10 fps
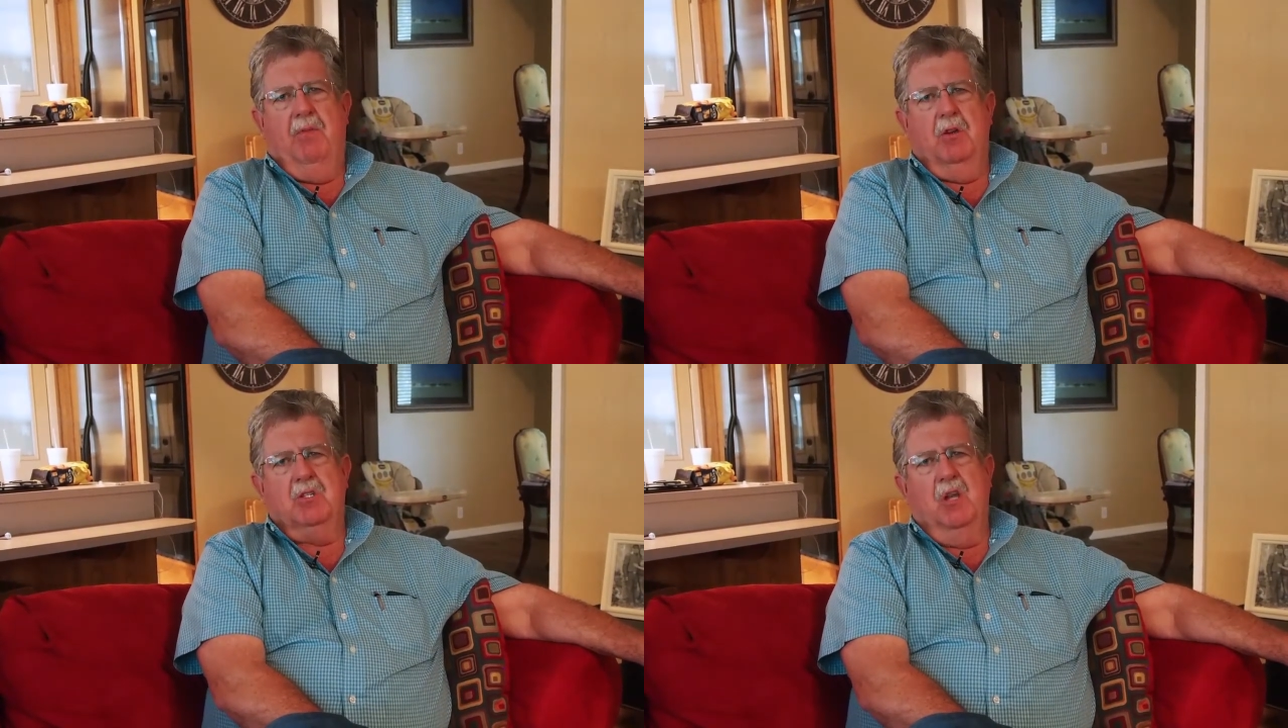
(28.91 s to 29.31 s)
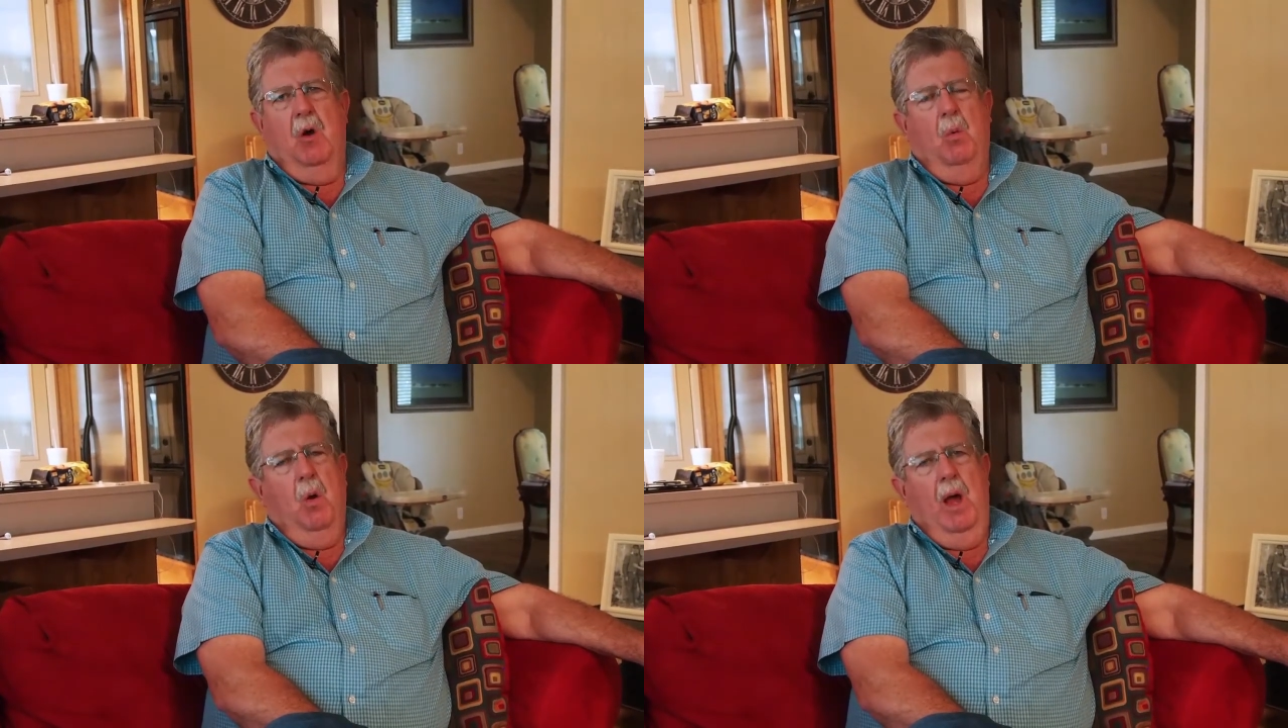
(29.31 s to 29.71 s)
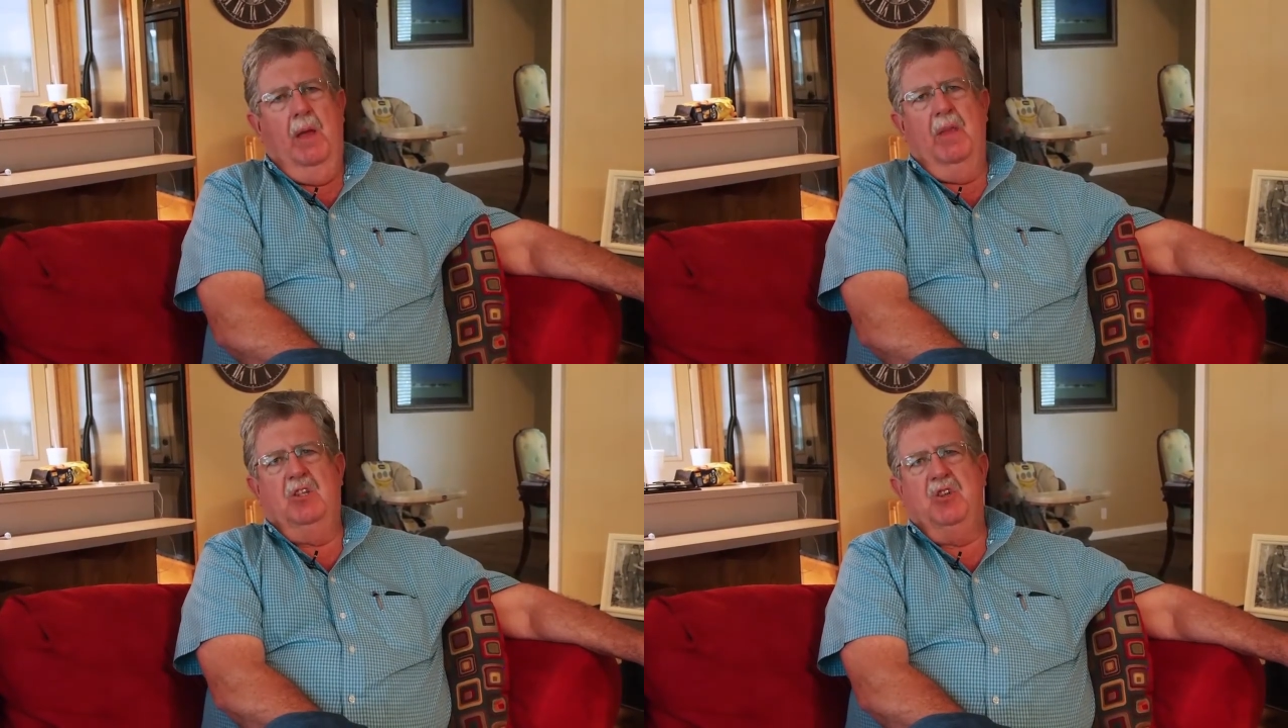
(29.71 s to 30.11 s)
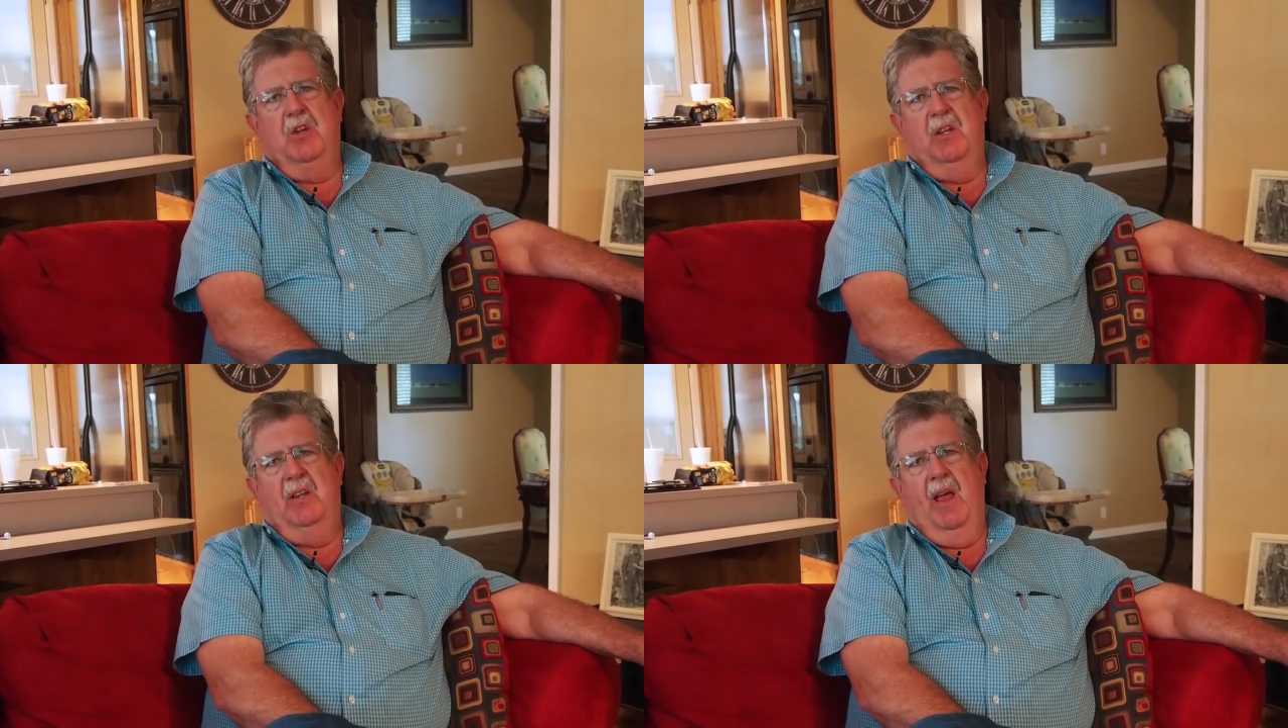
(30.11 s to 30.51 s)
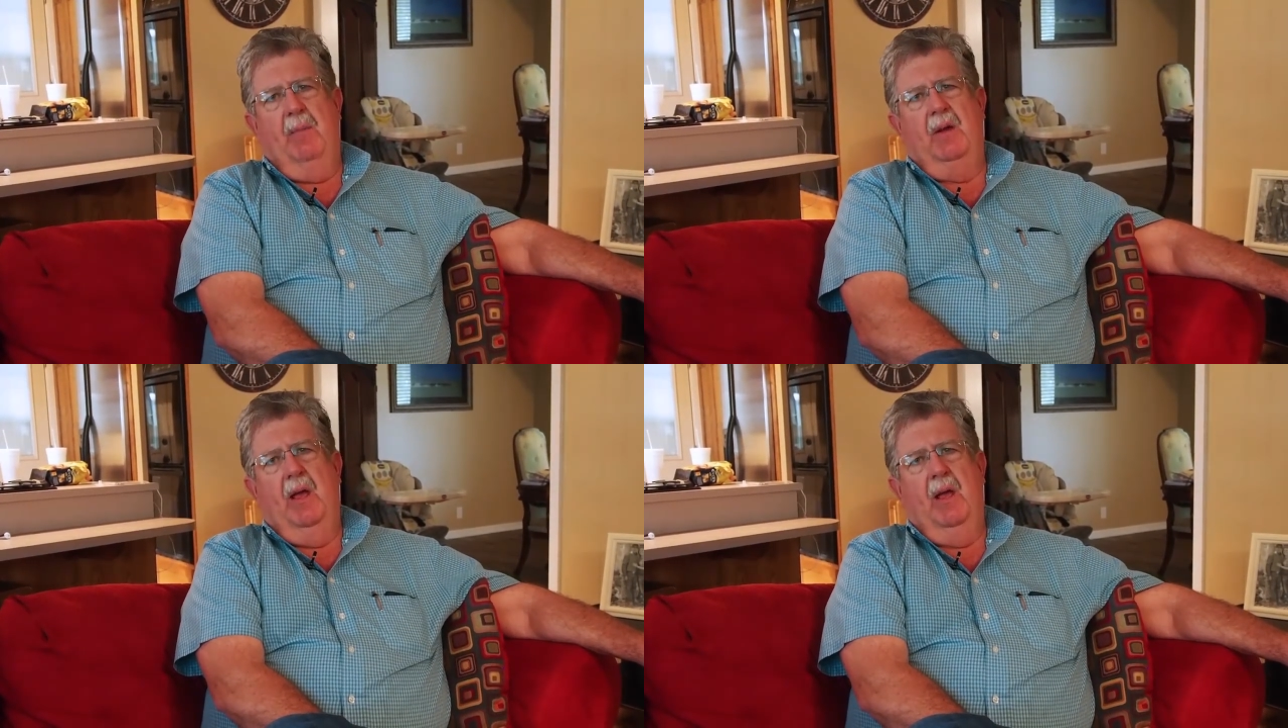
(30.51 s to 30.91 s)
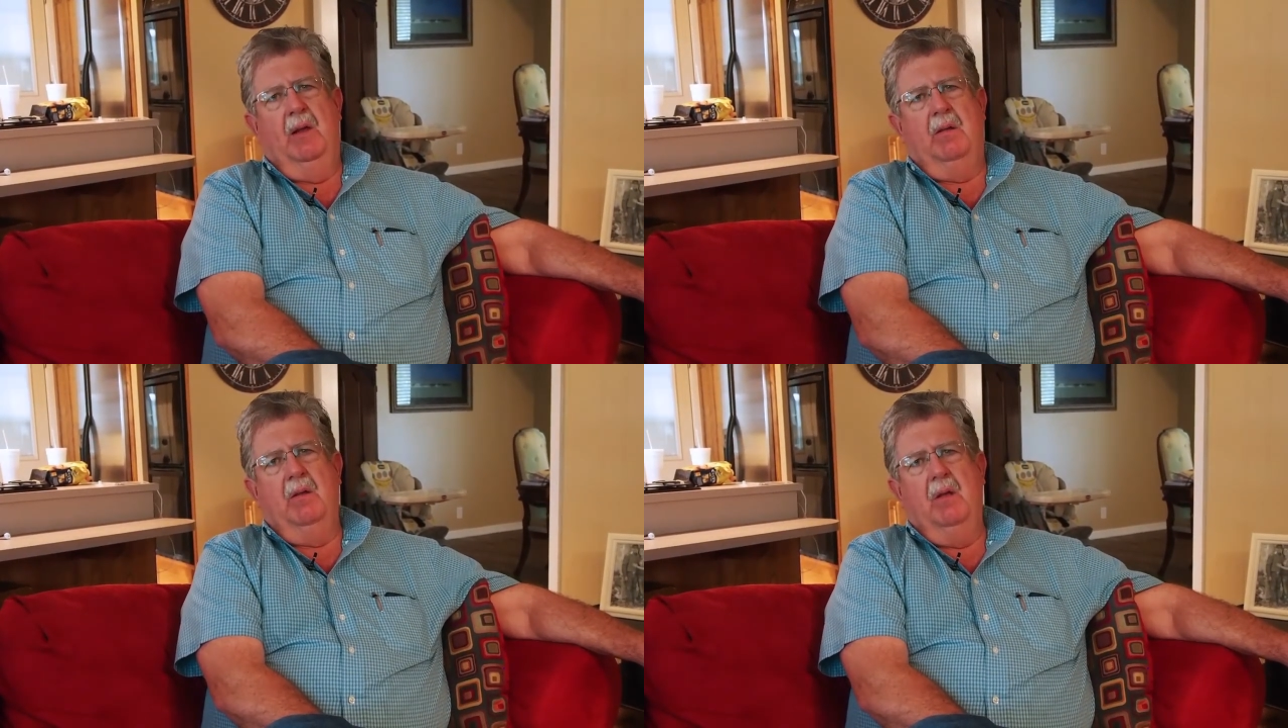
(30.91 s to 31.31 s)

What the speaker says: There's no way that you contaminate